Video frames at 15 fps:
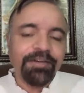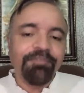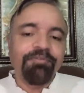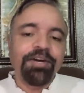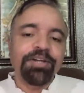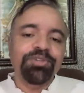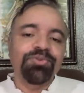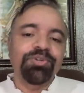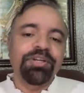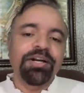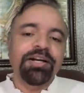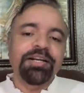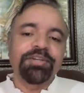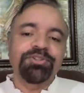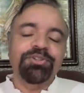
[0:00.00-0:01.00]
Why should
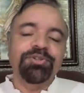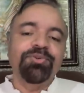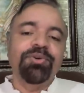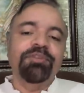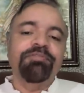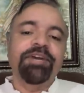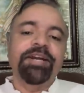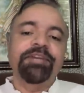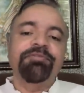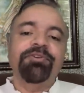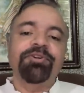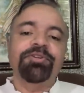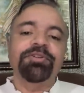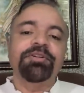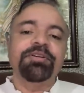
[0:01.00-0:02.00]
Iran actually go and fight
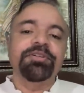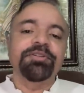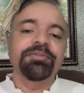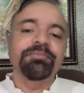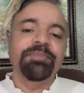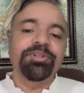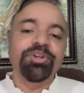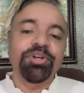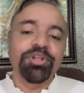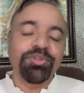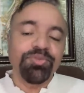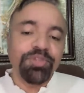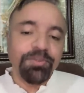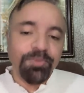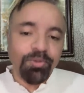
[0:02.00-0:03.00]
for a majority
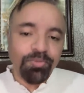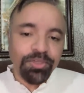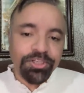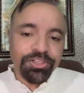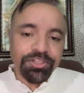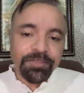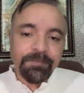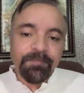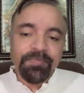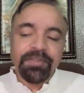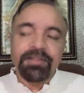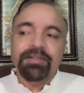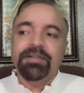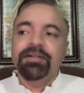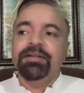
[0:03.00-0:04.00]
Sunni population
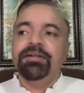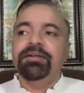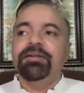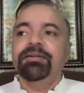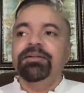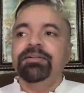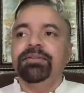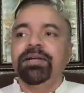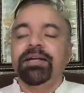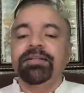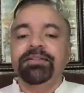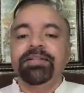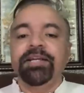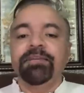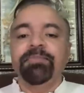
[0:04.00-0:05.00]

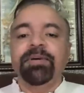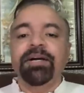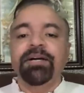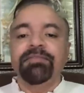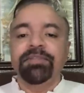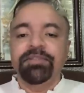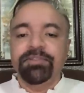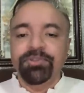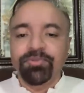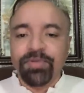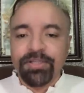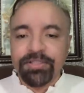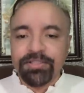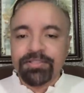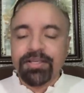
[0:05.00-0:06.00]
and take panga with the
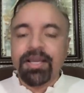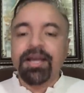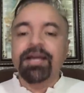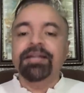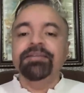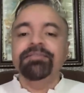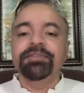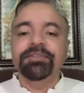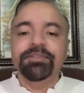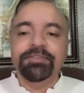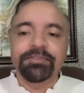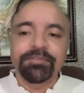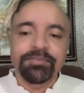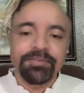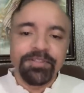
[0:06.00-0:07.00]
US and with
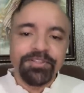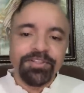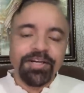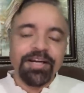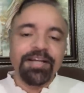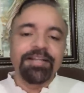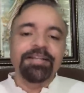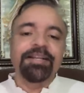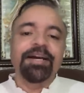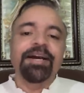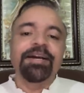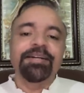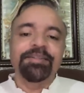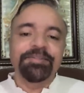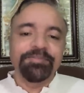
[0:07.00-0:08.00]
Israel
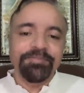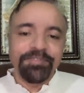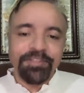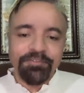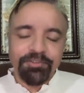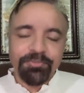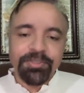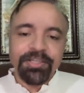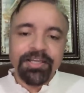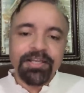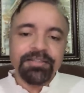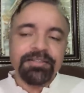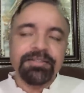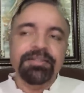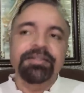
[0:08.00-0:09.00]
and with everybody
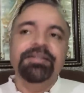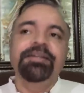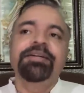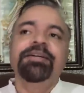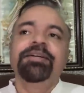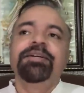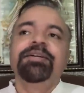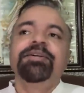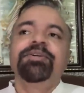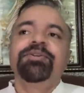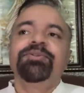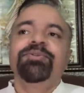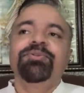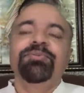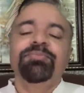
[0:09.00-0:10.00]
else?
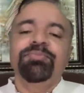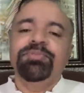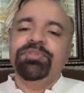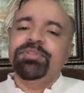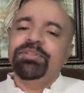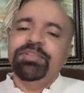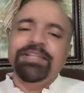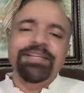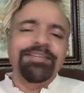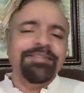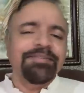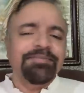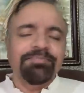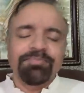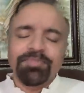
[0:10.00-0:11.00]
So
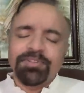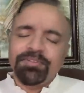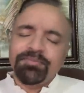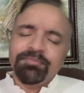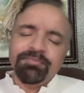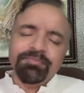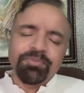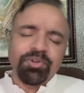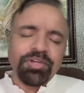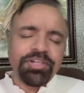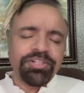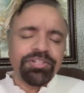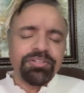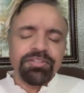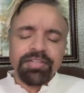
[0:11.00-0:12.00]
these
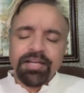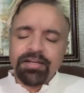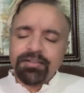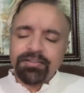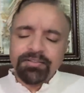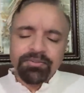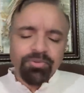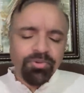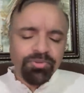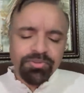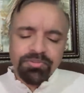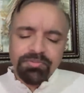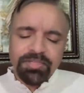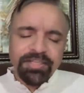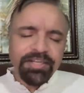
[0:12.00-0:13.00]
connections and
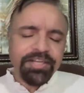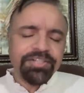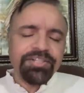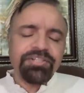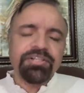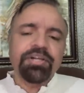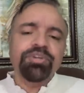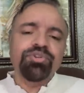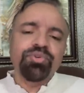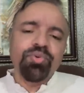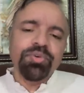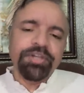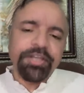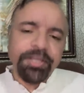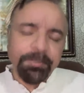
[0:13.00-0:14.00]
those linkages run so
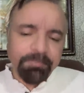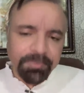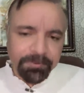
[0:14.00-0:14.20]
deep.